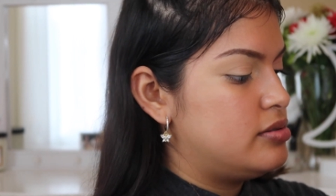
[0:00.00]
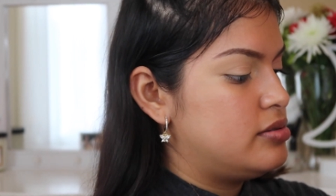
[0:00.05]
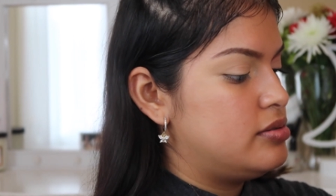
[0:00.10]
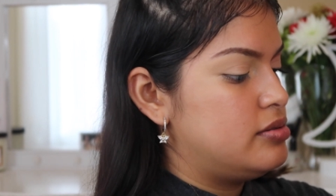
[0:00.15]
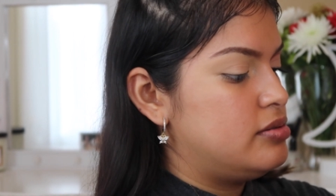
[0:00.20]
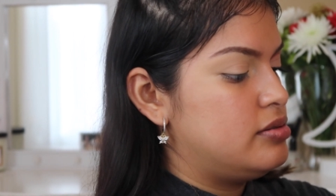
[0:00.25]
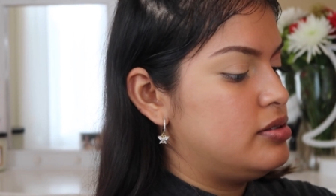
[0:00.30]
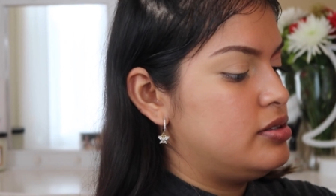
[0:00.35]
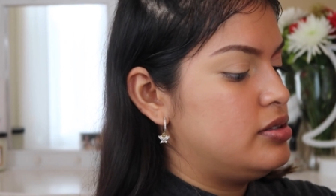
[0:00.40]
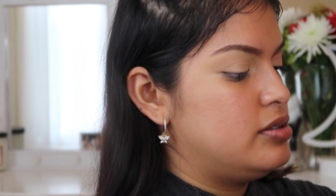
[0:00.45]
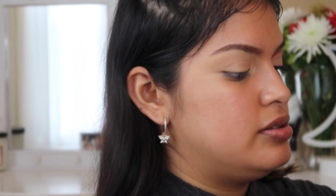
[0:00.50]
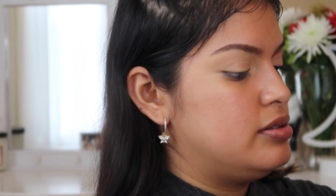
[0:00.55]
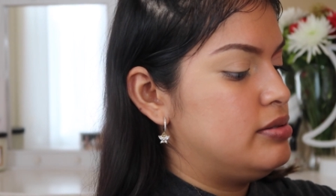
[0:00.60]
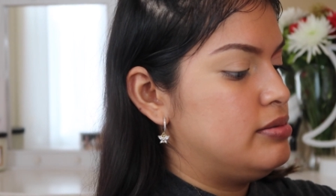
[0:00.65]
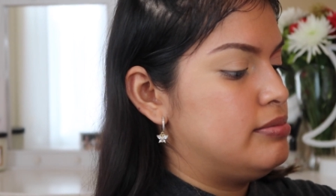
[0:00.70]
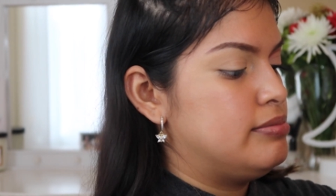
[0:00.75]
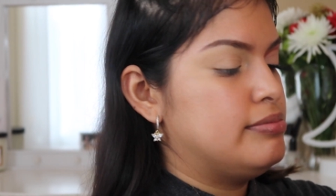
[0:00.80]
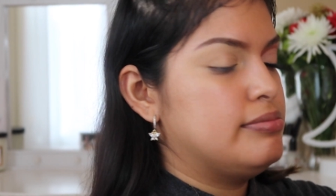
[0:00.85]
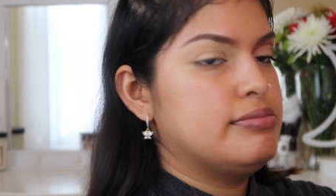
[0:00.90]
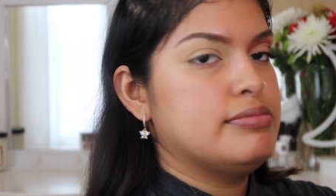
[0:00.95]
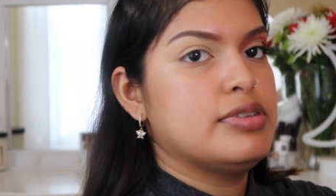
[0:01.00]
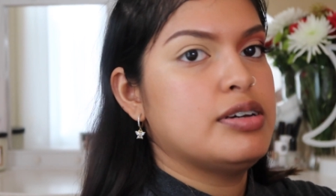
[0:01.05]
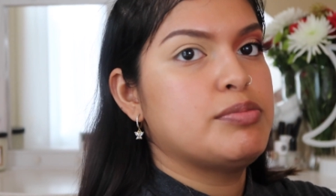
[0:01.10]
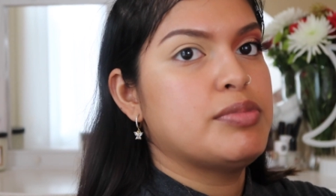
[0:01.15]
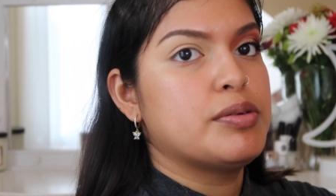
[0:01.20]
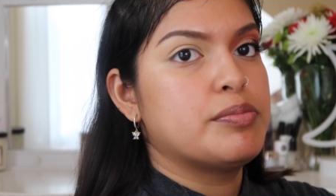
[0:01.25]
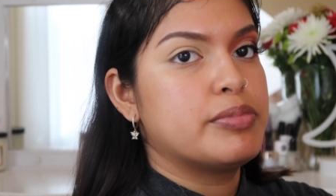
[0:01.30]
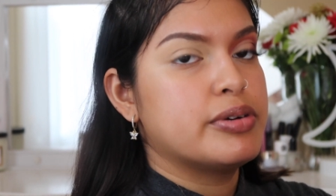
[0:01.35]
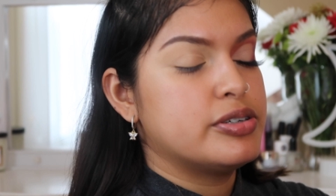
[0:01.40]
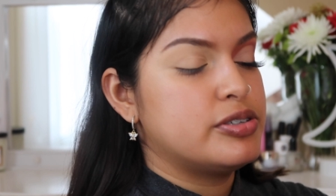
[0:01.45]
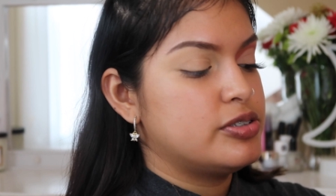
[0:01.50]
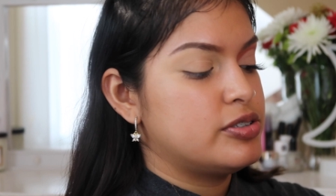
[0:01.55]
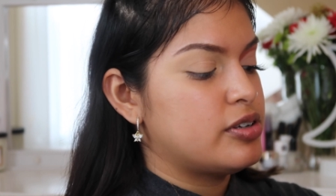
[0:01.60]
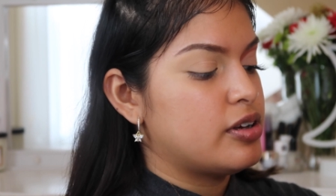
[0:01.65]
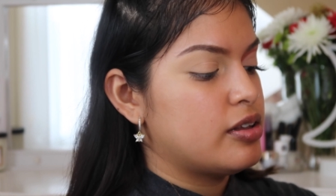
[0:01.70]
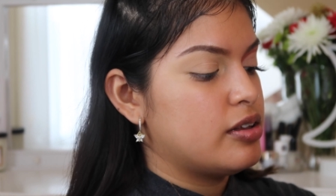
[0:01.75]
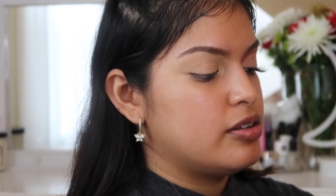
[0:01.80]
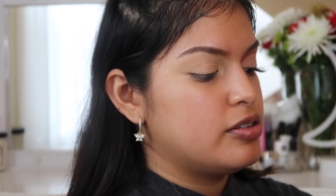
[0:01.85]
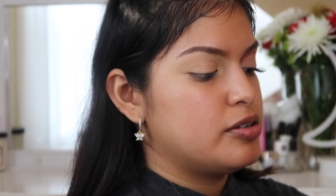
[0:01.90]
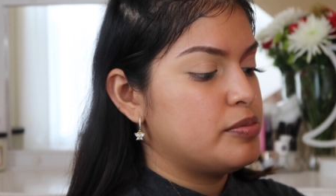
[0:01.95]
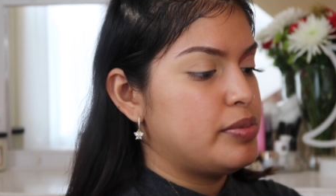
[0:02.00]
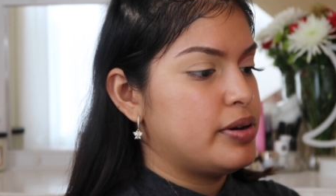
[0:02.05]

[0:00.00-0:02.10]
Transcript: And my brush is all on the